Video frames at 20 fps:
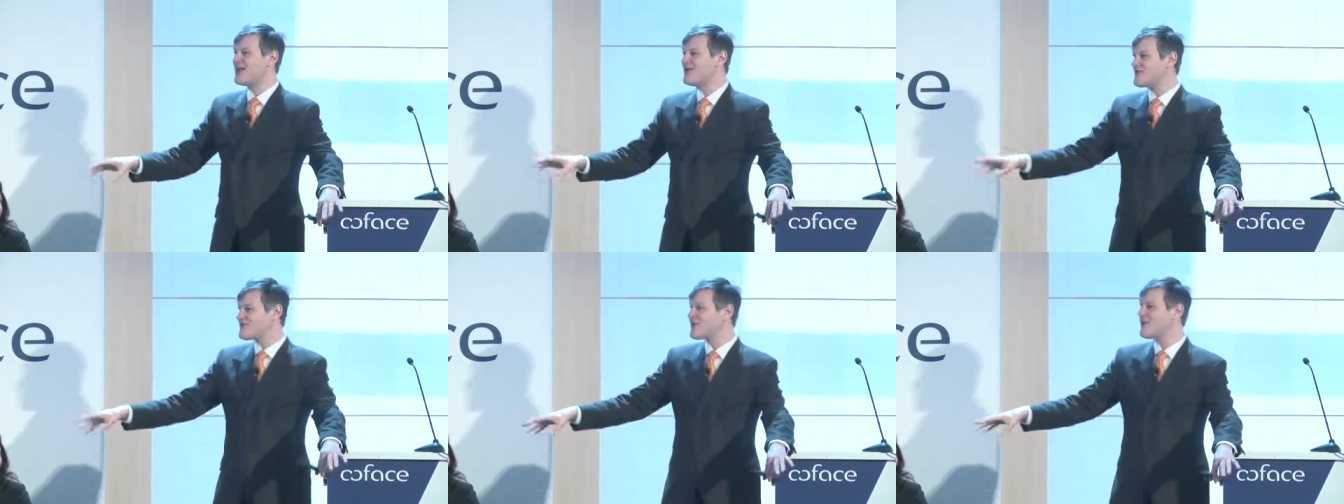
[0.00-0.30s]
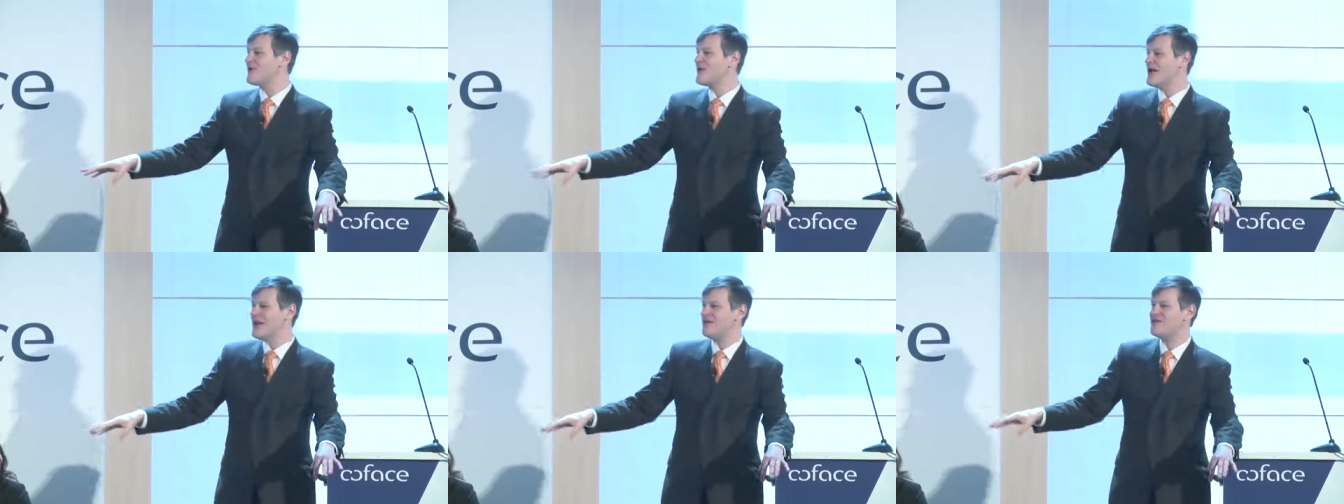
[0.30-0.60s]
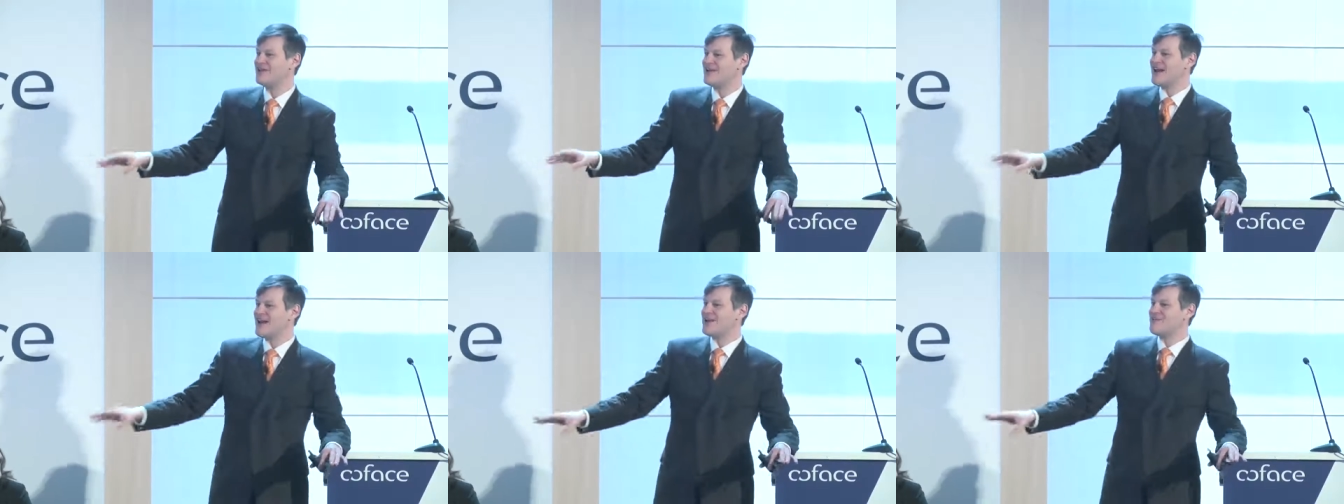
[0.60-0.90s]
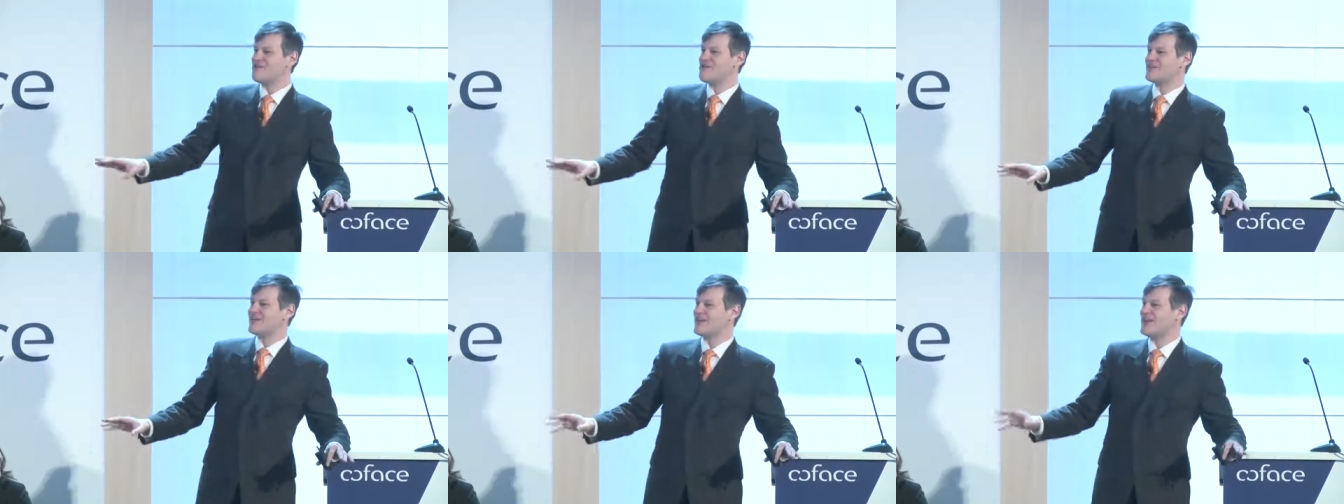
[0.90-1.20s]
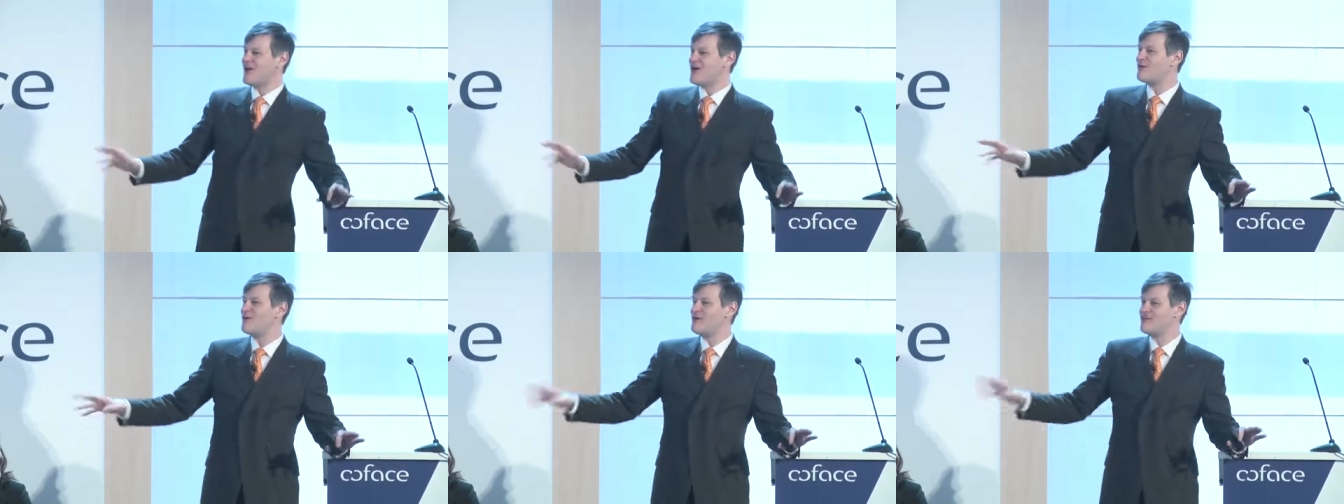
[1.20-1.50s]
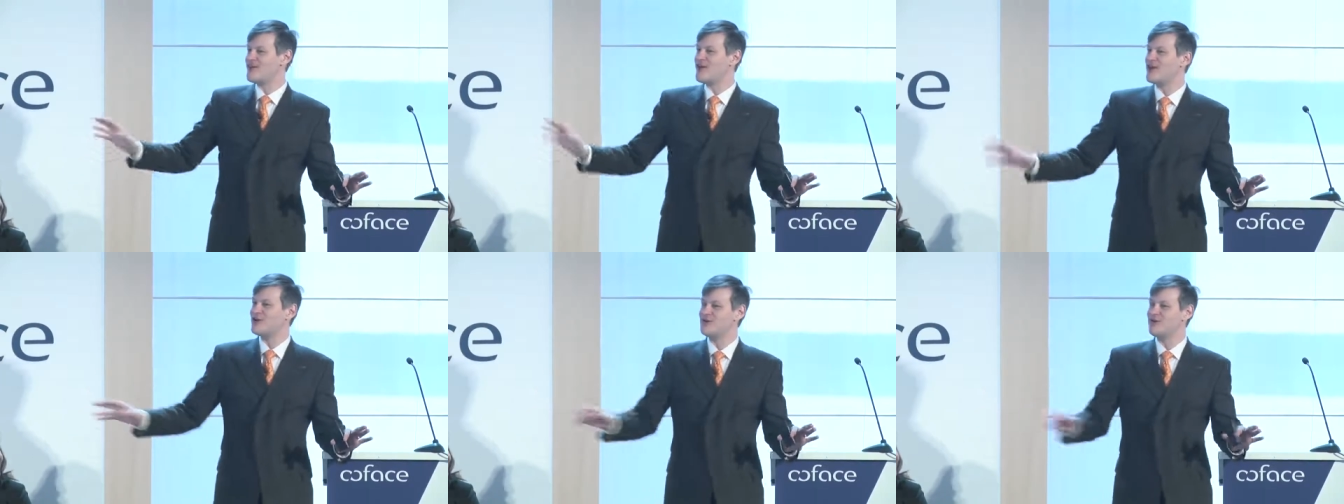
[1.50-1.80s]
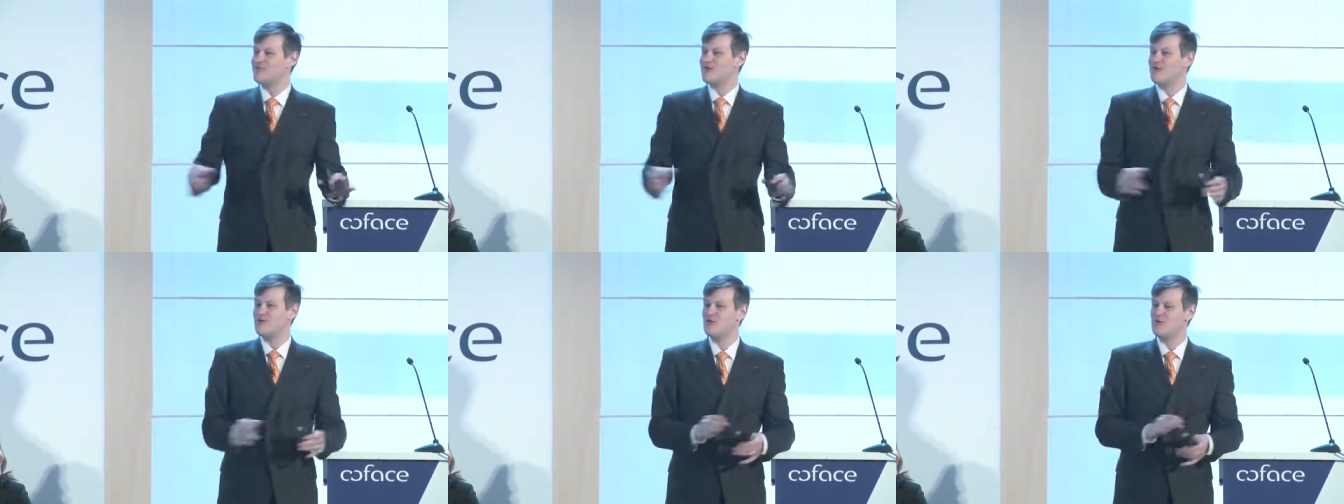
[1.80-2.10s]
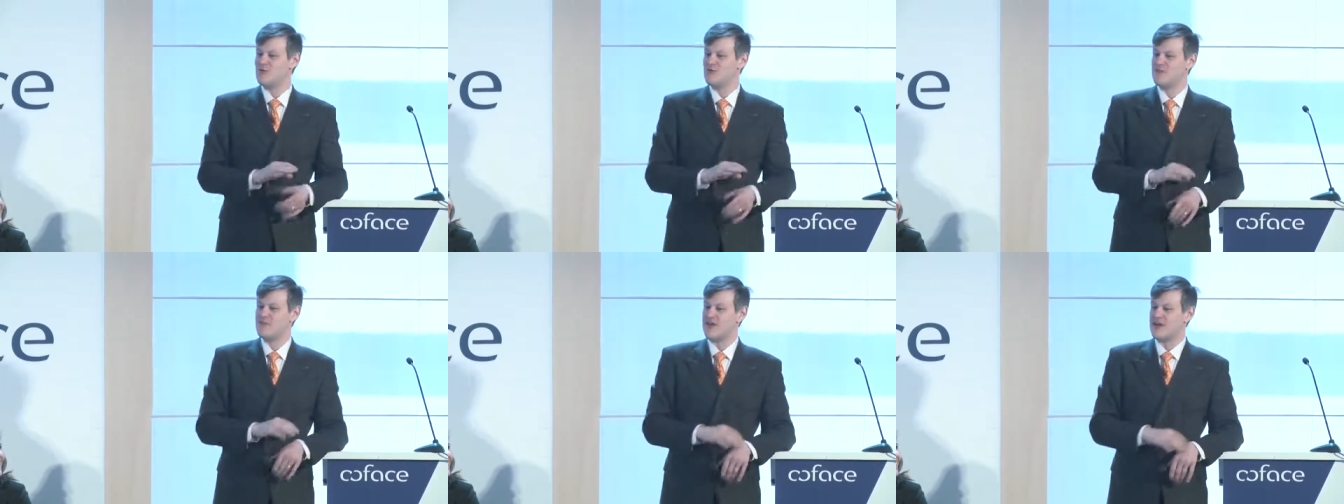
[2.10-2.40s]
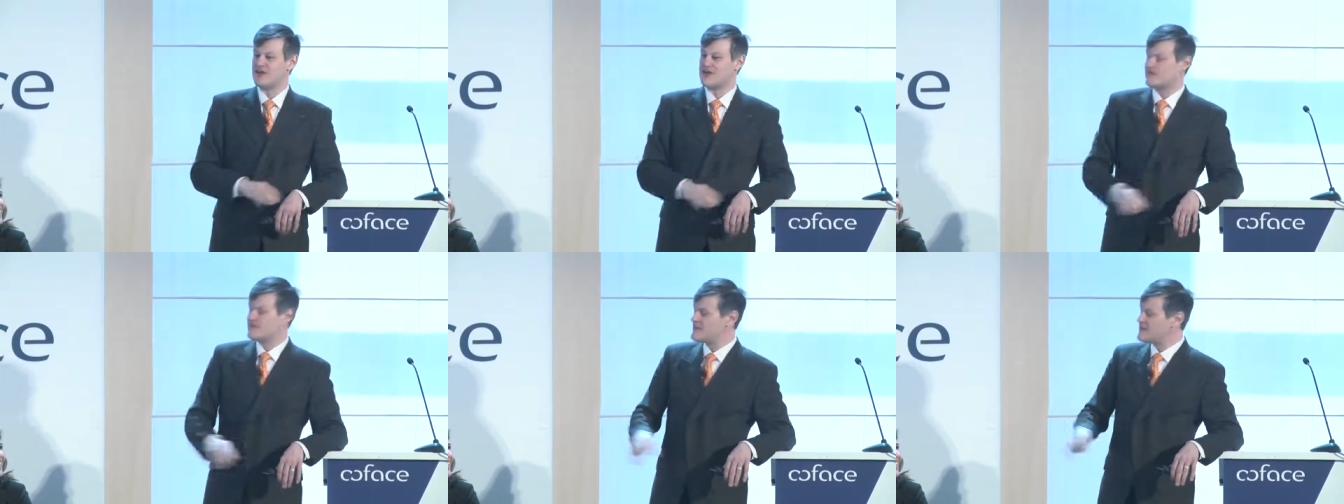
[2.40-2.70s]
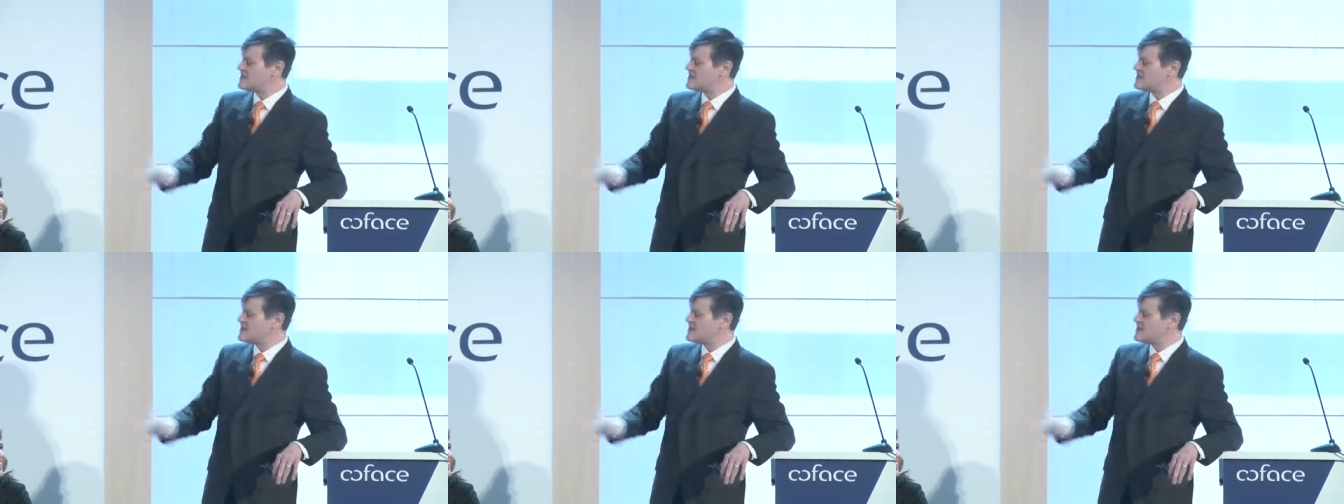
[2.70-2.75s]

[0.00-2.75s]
also, an economist can always argue from two perspectives.